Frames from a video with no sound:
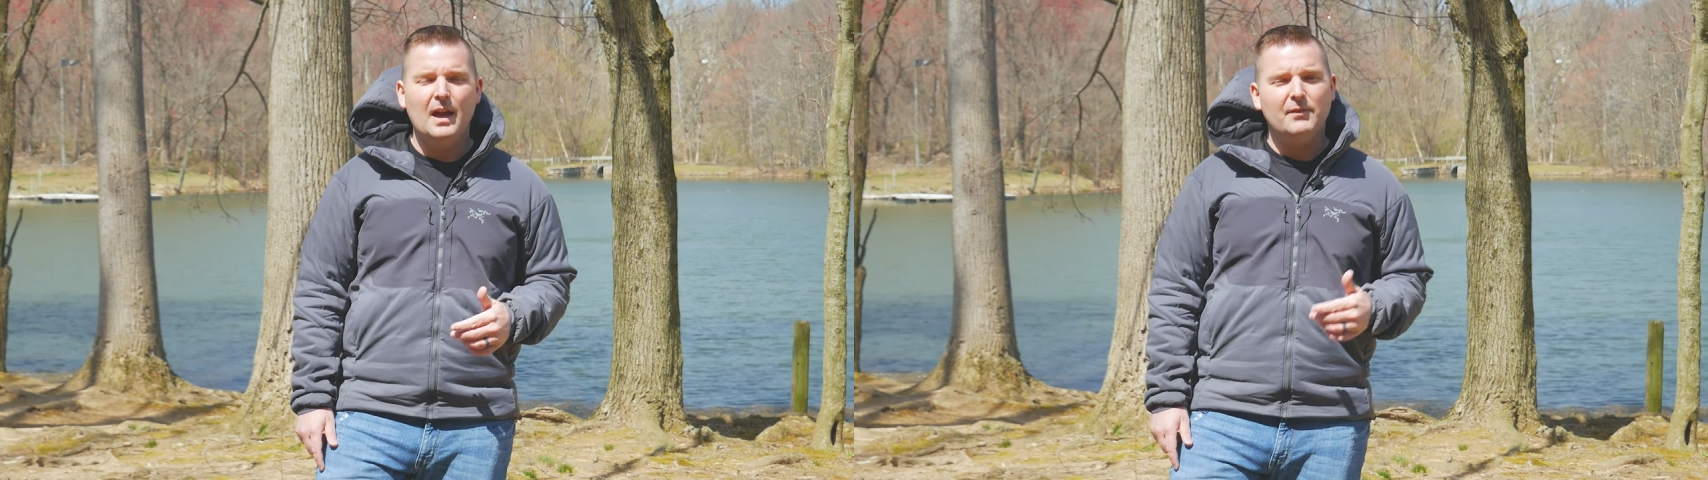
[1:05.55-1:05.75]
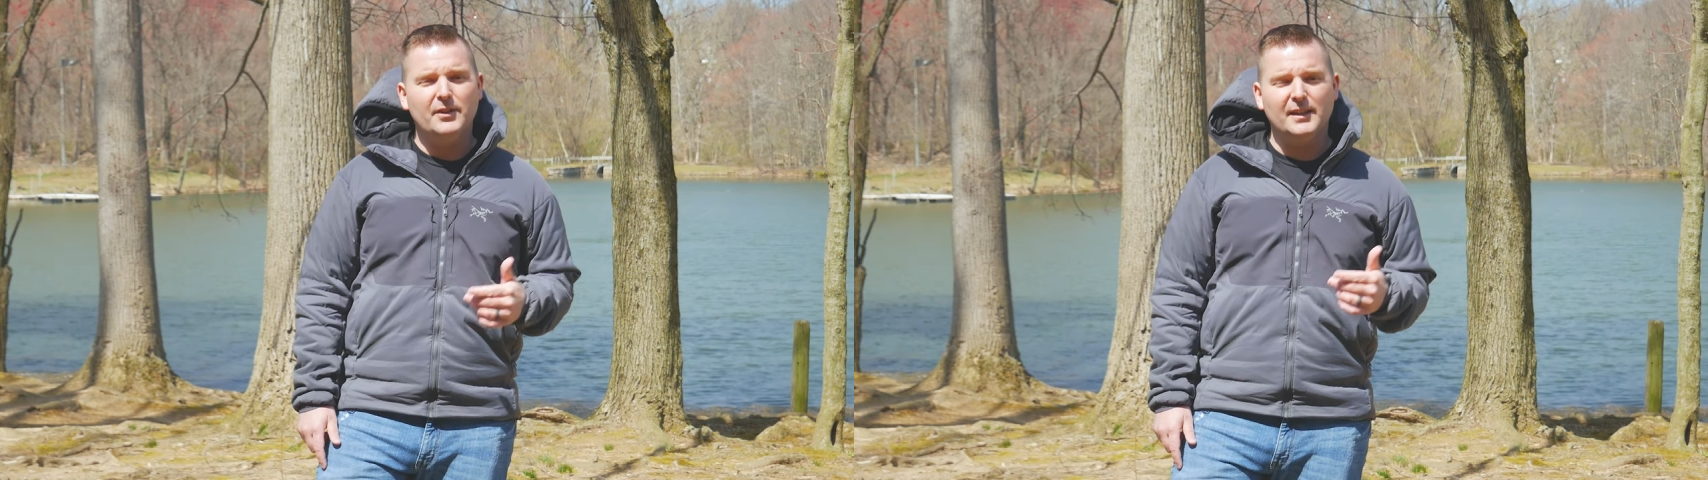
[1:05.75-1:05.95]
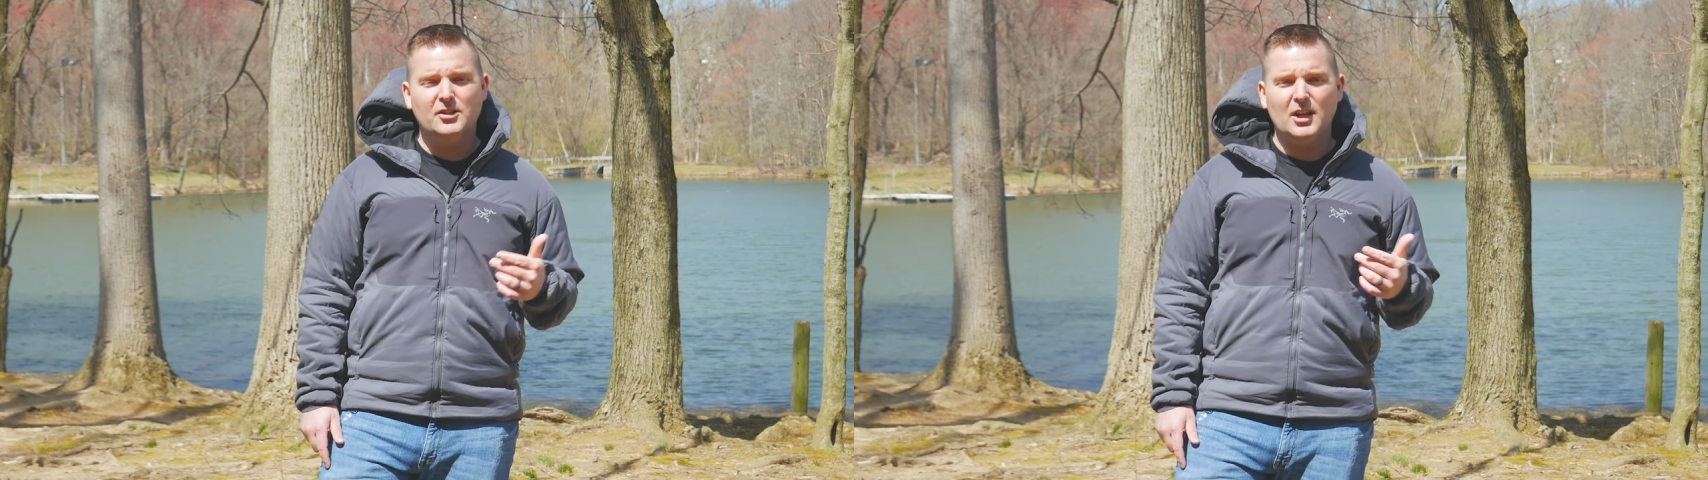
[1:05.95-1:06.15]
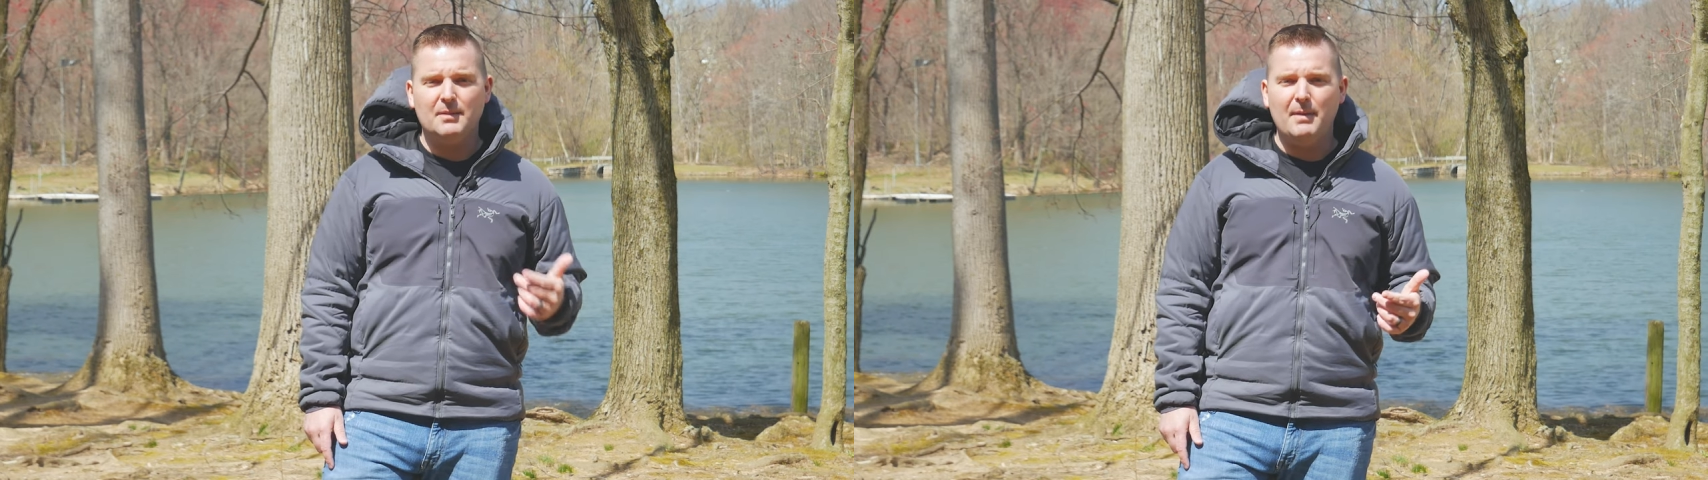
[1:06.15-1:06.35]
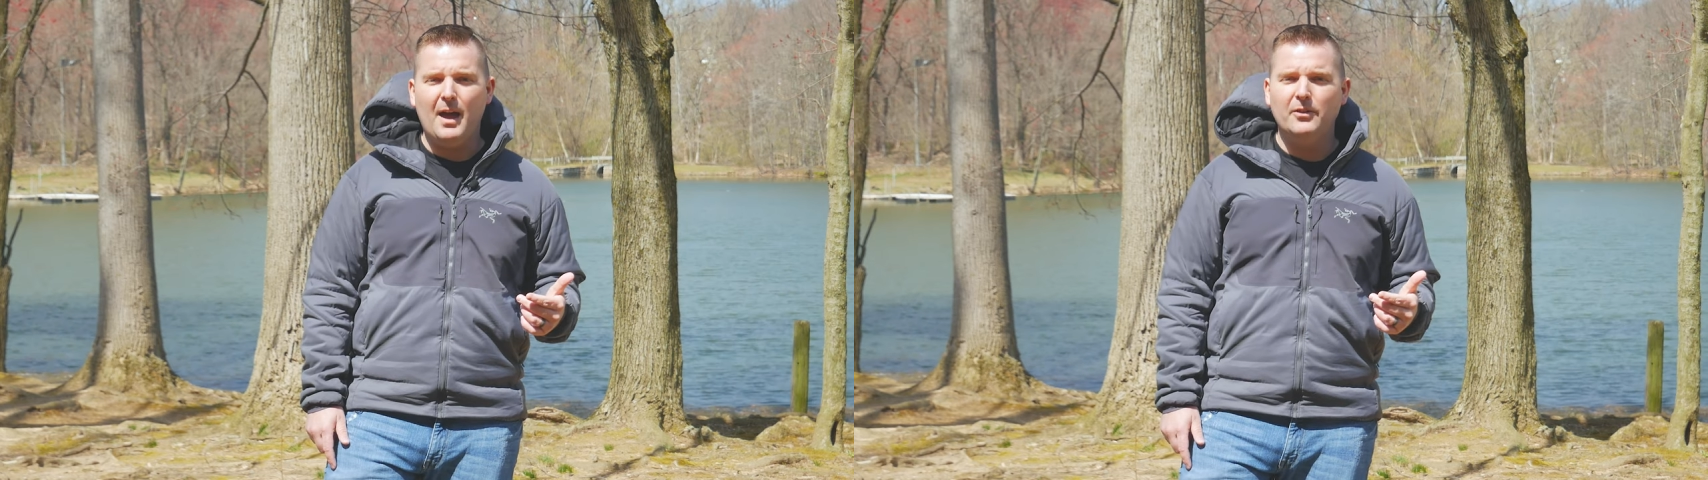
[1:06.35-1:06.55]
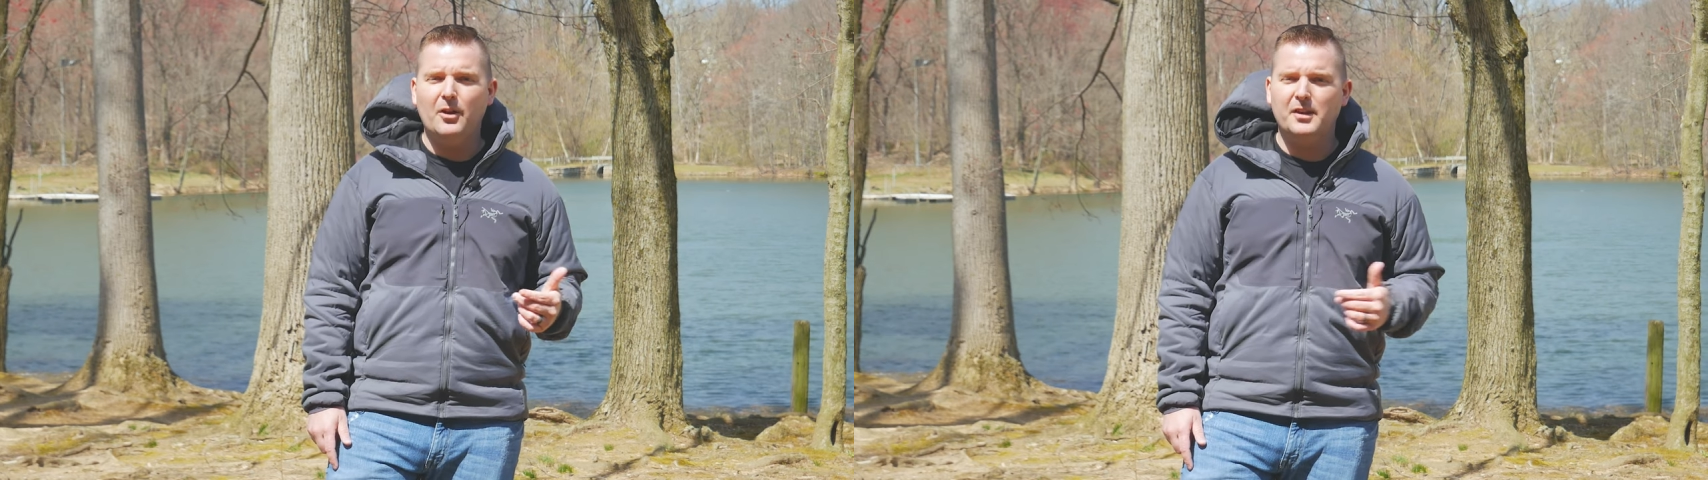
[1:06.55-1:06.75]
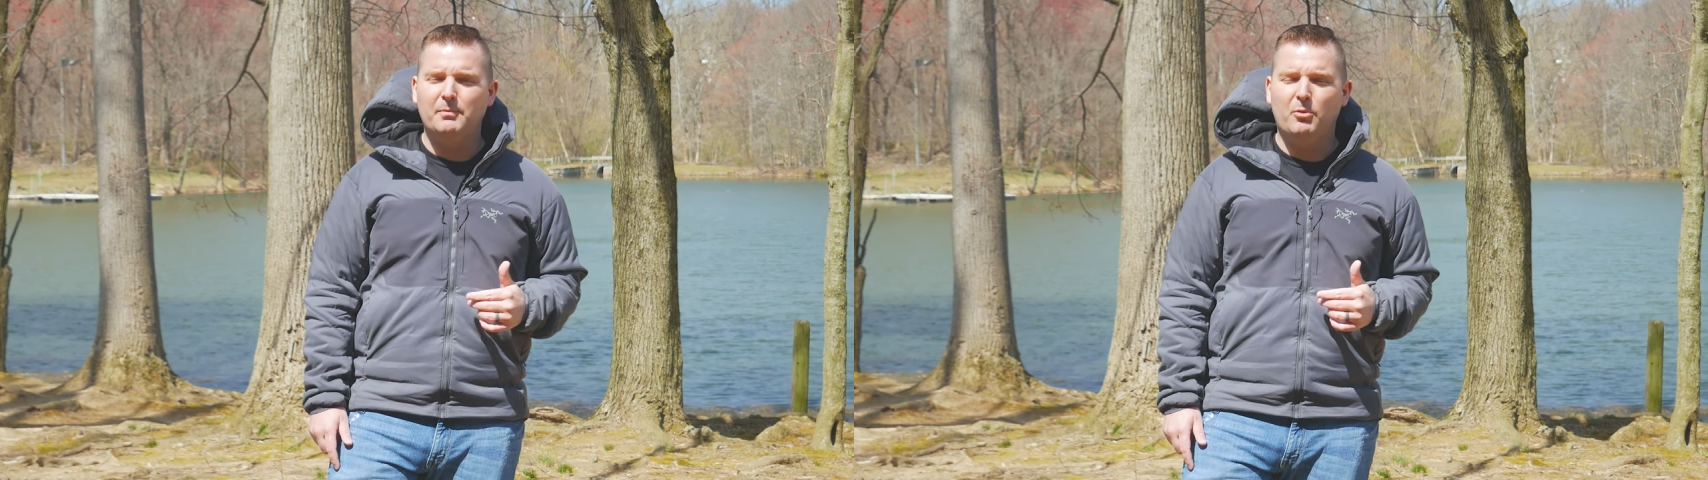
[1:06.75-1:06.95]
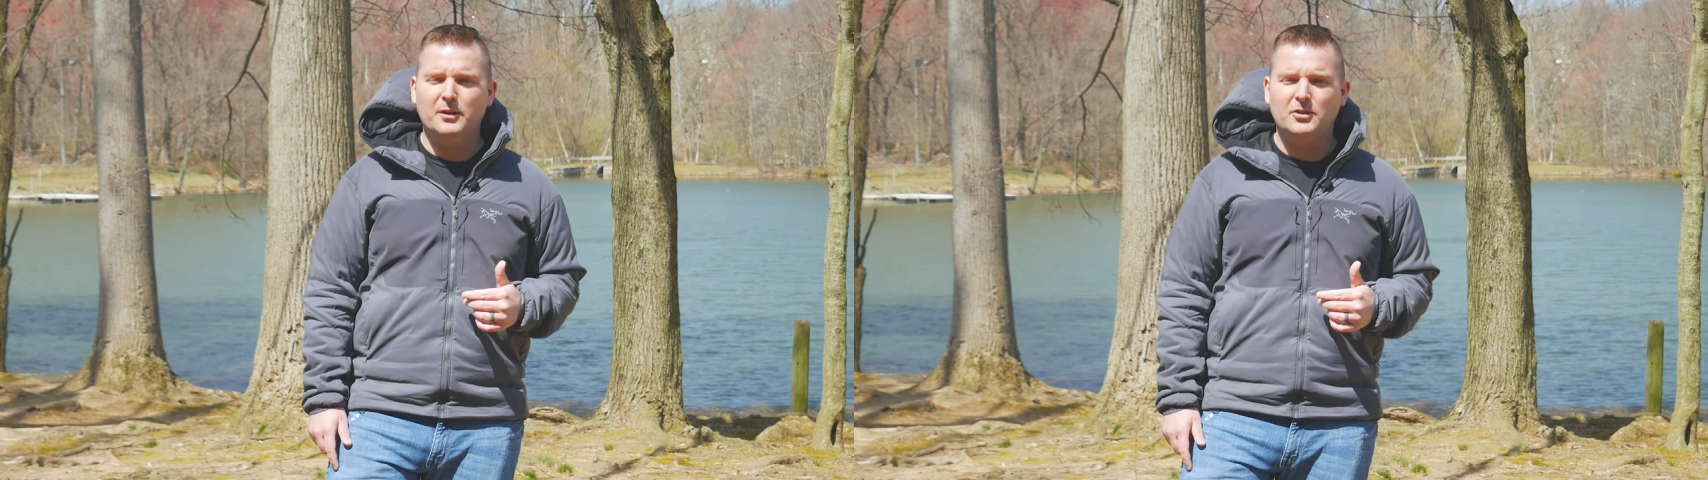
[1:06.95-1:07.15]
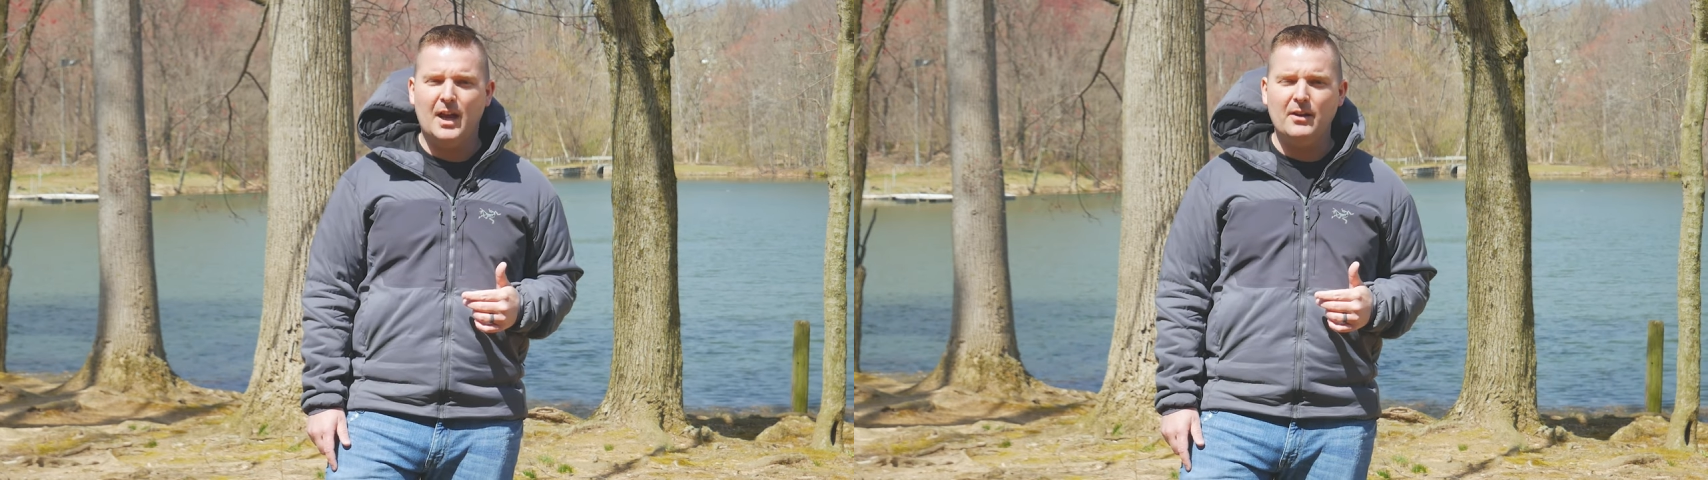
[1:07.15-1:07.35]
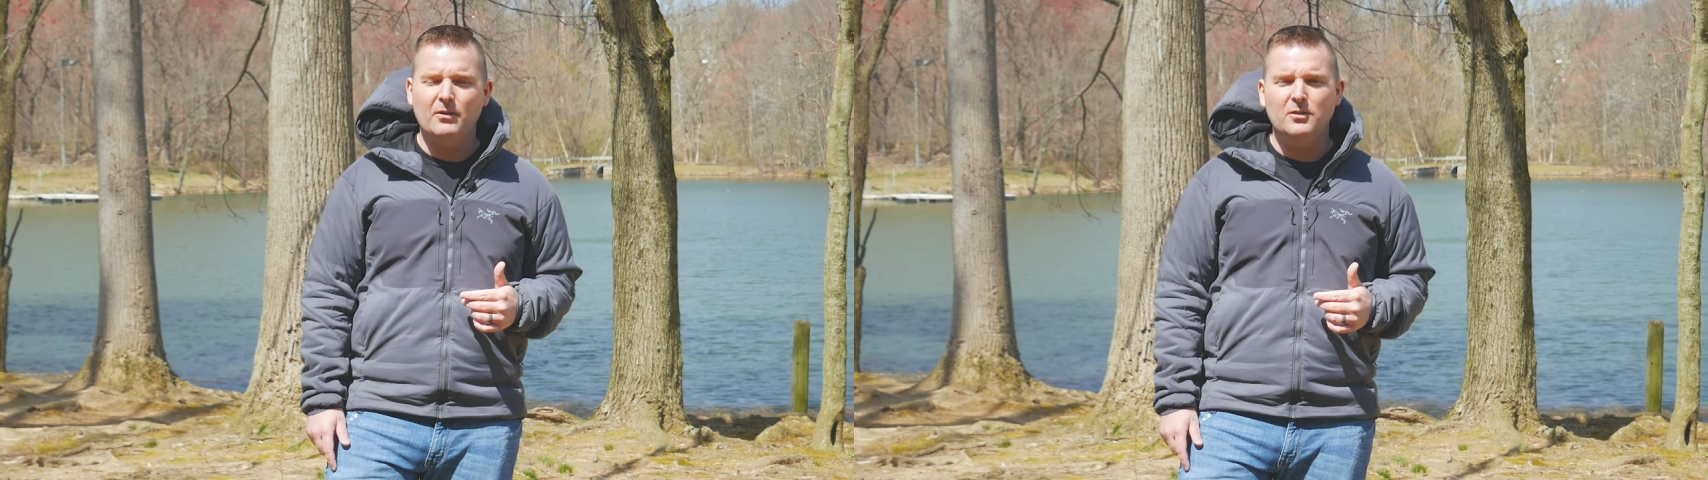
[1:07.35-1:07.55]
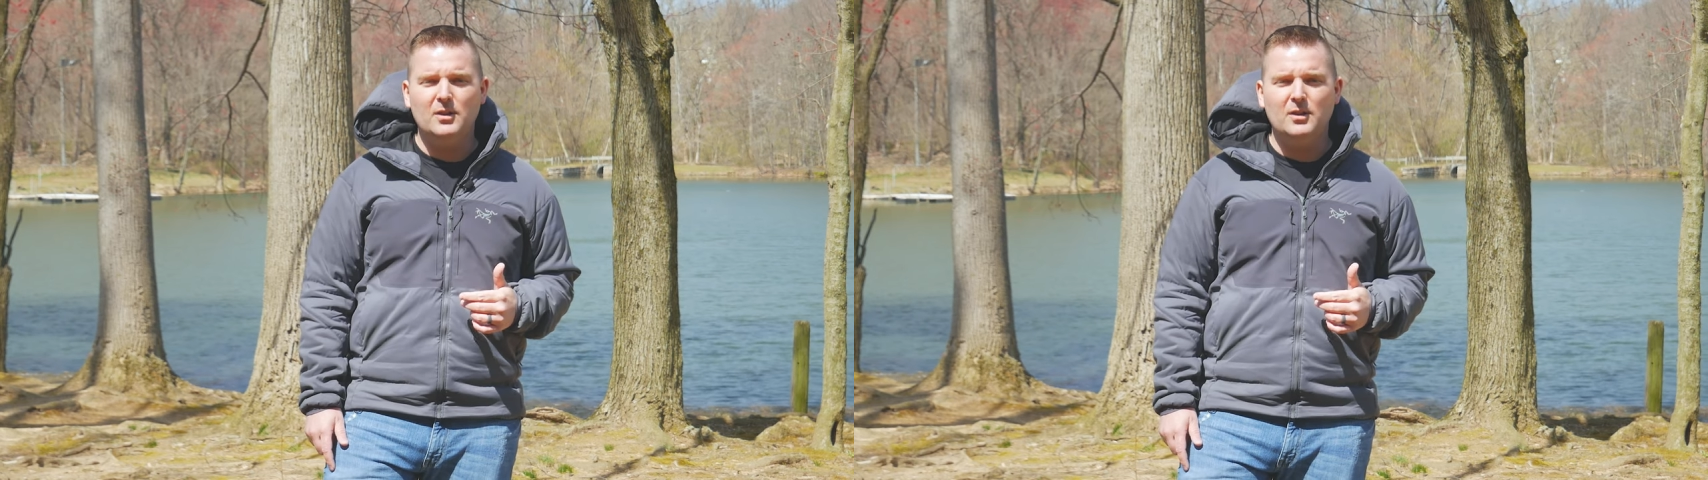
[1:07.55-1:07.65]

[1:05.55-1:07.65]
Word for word: If you'd like to check them out and also support the channel,